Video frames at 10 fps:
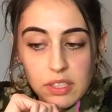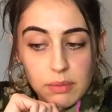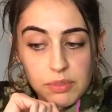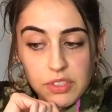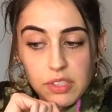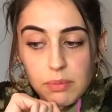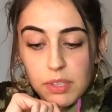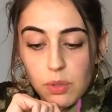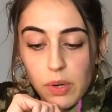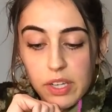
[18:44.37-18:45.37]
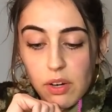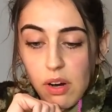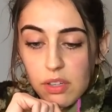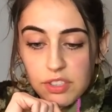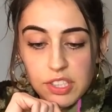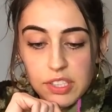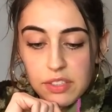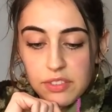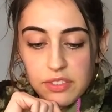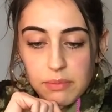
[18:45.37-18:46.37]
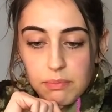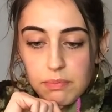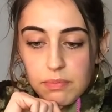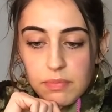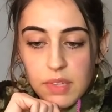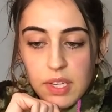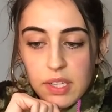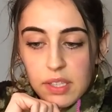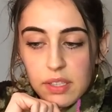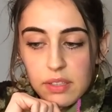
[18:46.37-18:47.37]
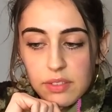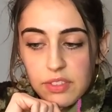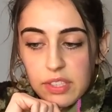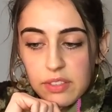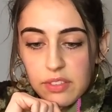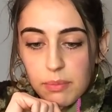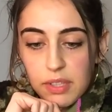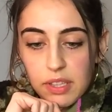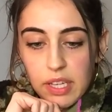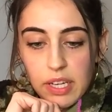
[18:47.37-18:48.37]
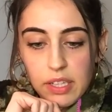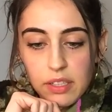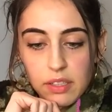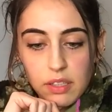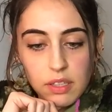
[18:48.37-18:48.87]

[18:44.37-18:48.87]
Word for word: I'm seeing you be quite cautious. I'm seeing something that